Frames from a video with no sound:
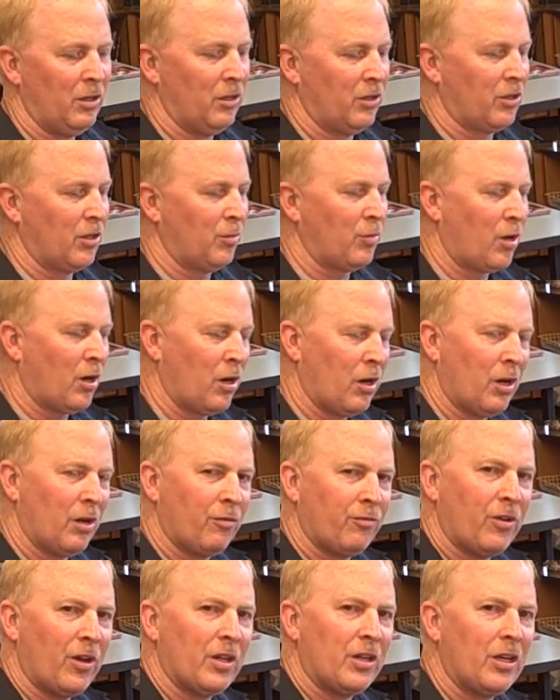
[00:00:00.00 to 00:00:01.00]
some
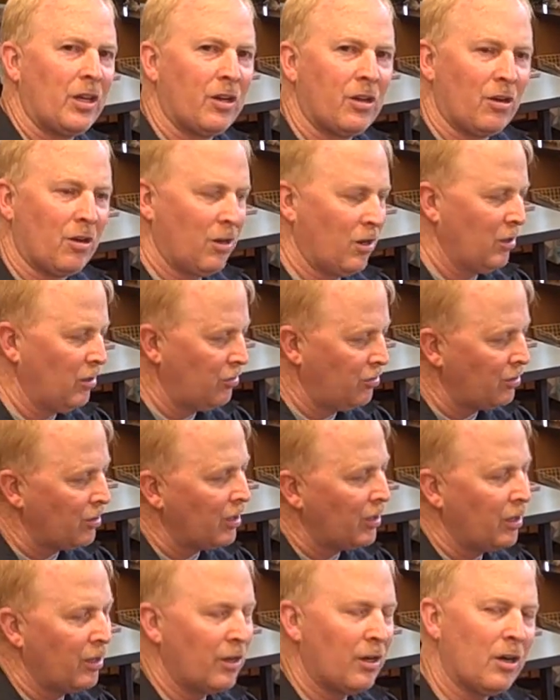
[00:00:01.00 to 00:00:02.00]
RFID cards,
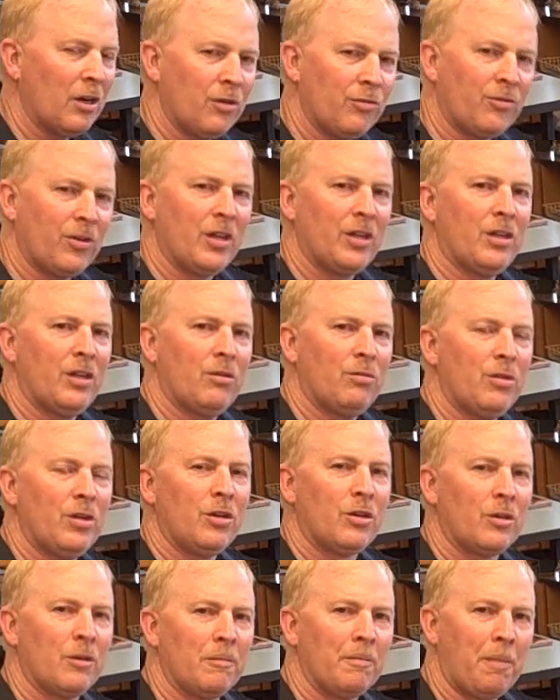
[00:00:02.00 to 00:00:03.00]
and an RFID
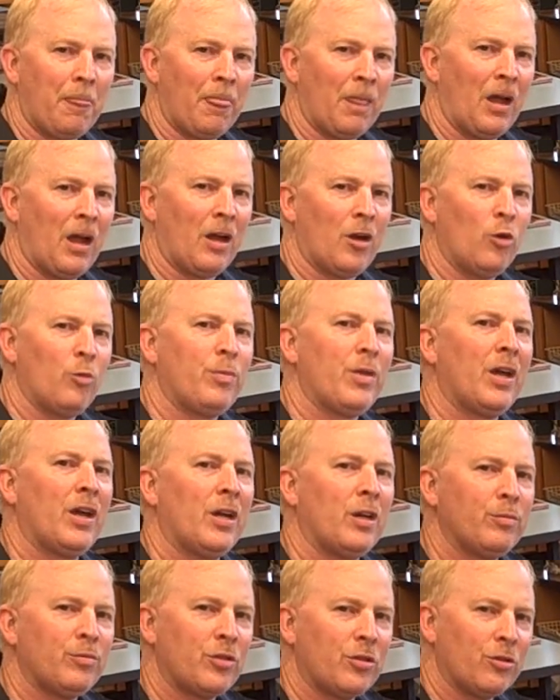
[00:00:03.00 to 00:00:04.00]
reader. I hope that
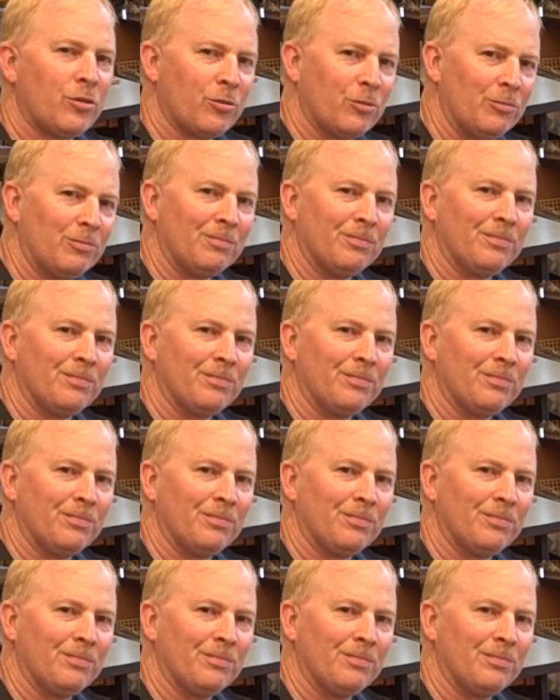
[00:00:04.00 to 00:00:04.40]
helps you.